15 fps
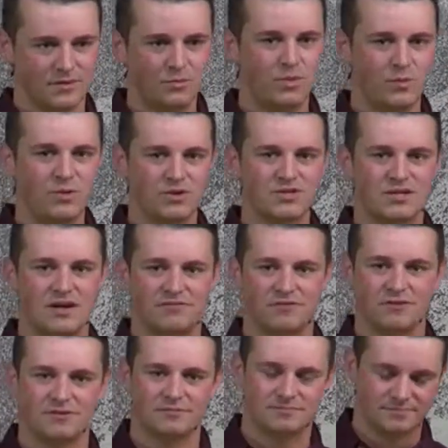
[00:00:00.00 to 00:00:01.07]
We will
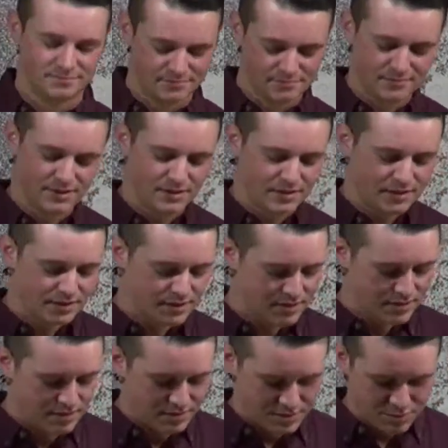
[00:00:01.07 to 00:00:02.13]
suffer.
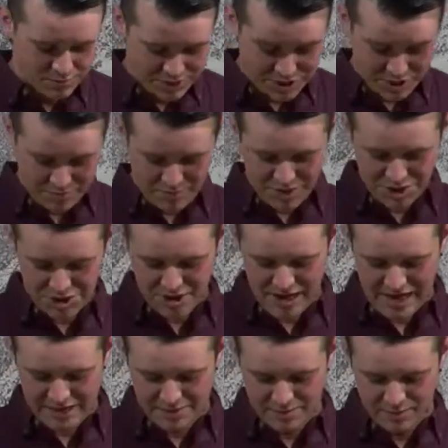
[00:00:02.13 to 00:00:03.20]
We shouldn't be
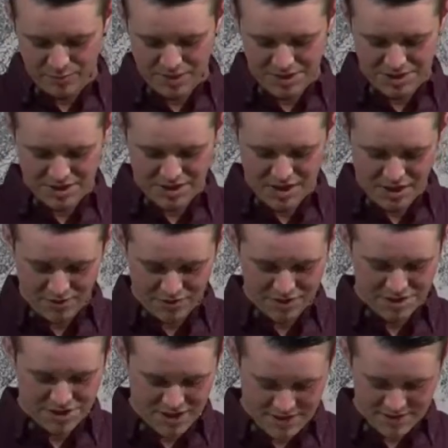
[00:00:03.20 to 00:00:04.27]
shocked, but we should know
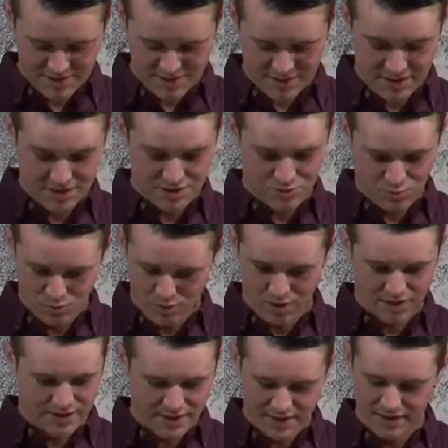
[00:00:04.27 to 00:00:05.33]
that Jesus is
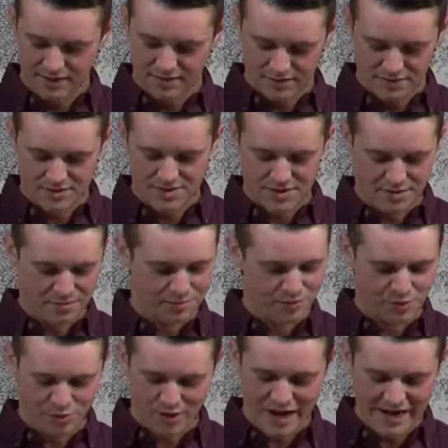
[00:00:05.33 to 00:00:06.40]
working some
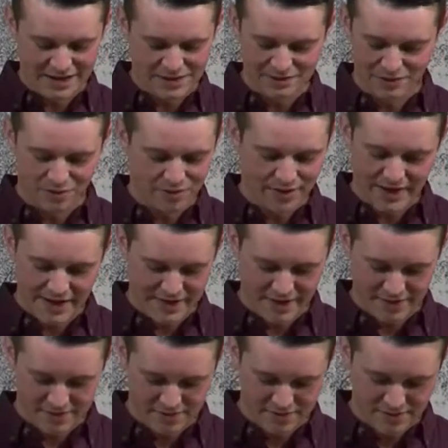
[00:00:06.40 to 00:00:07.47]
great glory in
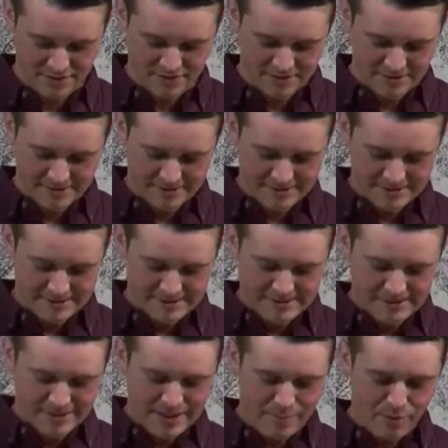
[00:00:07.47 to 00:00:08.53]
it.
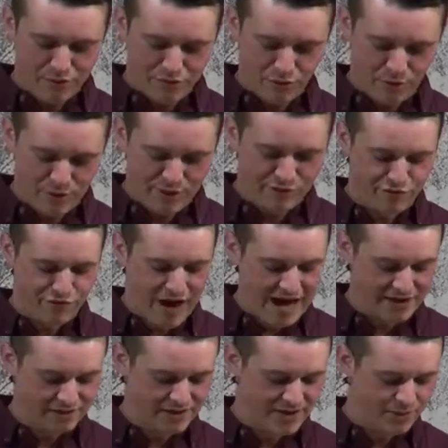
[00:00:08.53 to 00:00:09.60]
Number four,
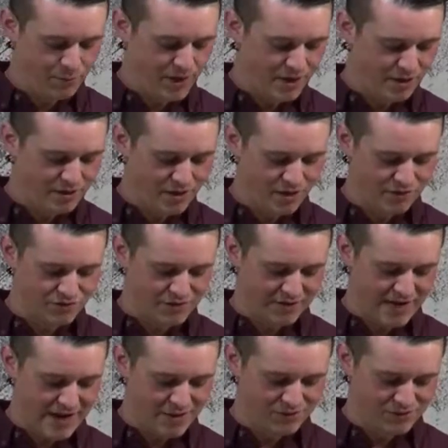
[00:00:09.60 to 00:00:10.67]
finally, we are called to
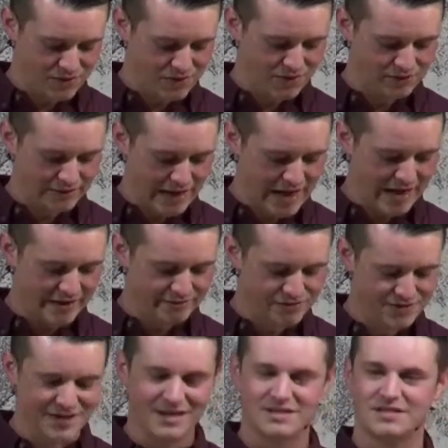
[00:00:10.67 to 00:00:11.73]
count our
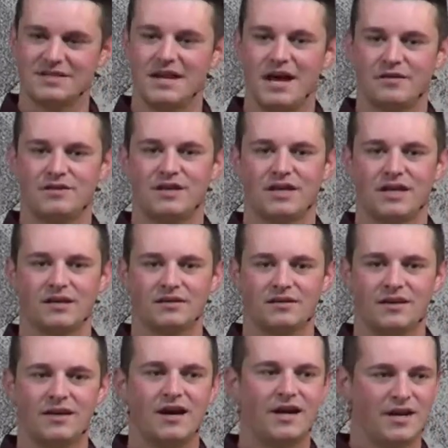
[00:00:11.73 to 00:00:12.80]
lives as nothing.
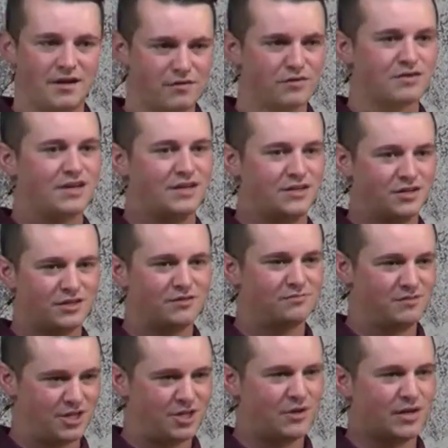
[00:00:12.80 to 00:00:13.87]
Another thing to,
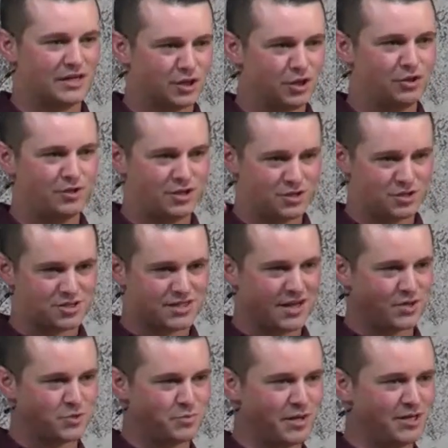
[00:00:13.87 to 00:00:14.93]
you know, include in your
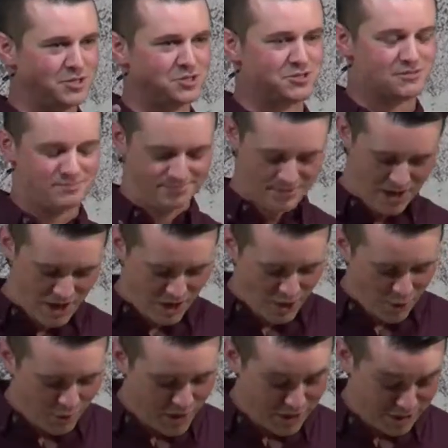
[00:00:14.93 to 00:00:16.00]
sales pitch.
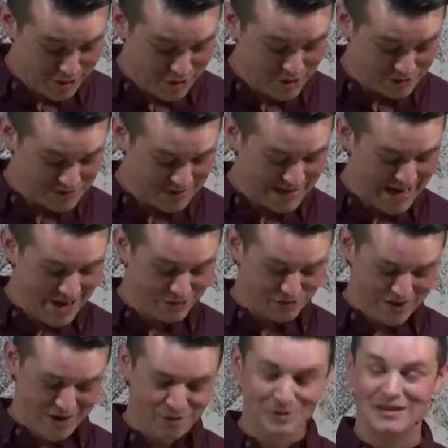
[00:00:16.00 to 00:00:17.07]
We are called to count
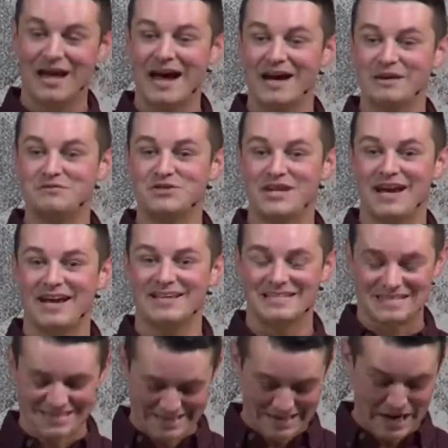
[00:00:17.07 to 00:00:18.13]
our lives
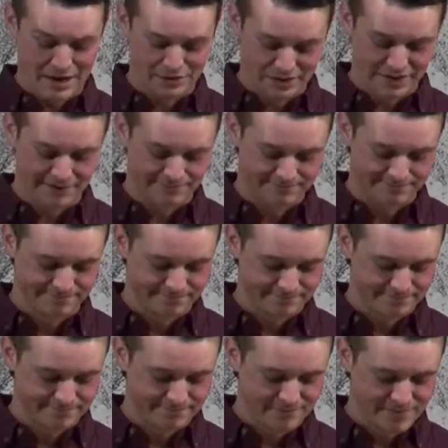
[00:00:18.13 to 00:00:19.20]
as nothing,
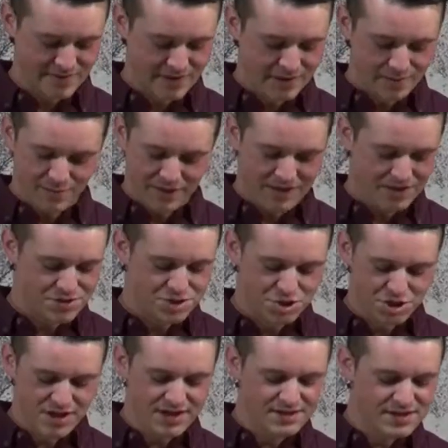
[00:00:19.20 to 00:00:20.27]
because
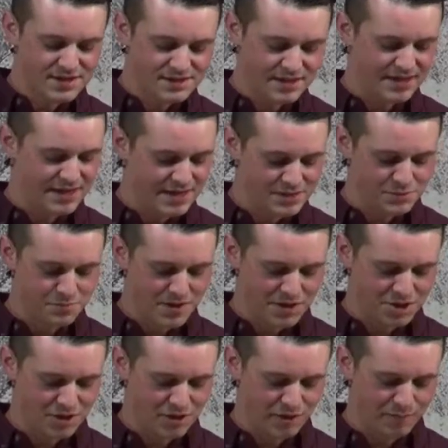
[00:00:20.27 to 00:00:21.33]
Jesus and his
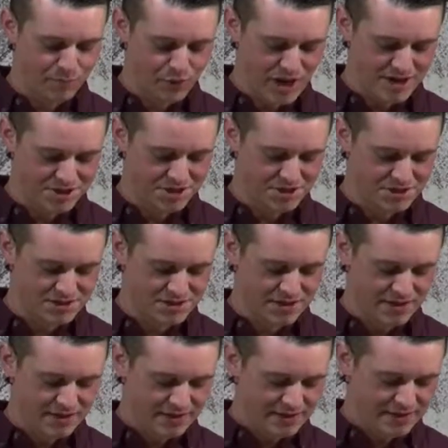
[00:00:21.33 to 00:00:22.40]
mission are precious
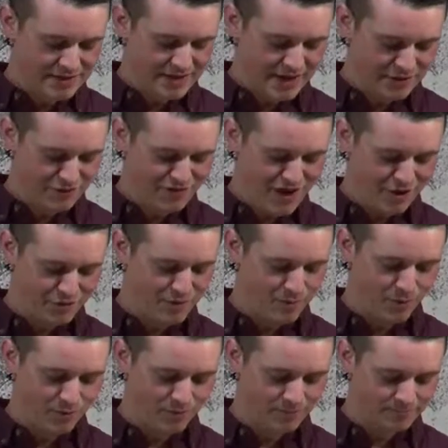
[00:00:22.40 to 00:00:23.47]
and
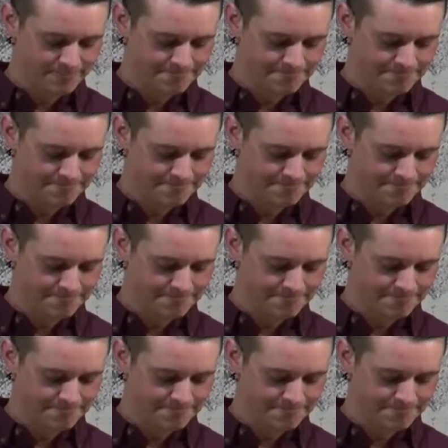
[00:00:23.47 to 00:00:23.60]
valuable.